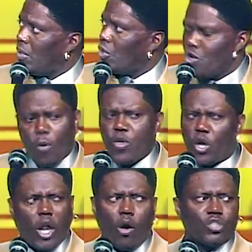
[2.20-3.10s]
You know, when you
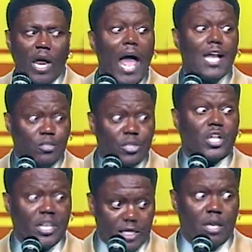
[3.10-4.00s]
close your eyes, you see
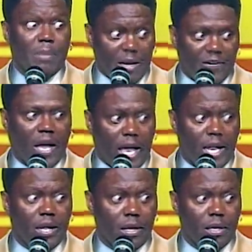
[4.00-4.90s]
it in a motherfucking
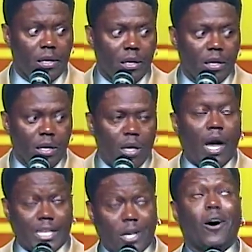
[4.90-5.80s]
ass.
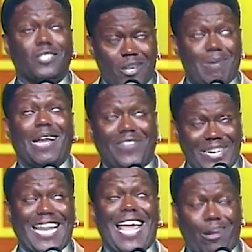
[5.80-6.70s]
I told your
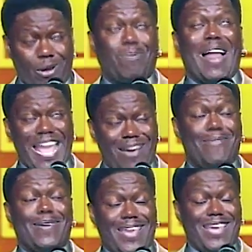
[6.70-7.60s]
motherfucking ass, quit playing
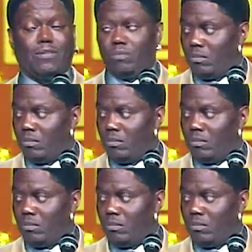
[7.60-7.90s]
with me.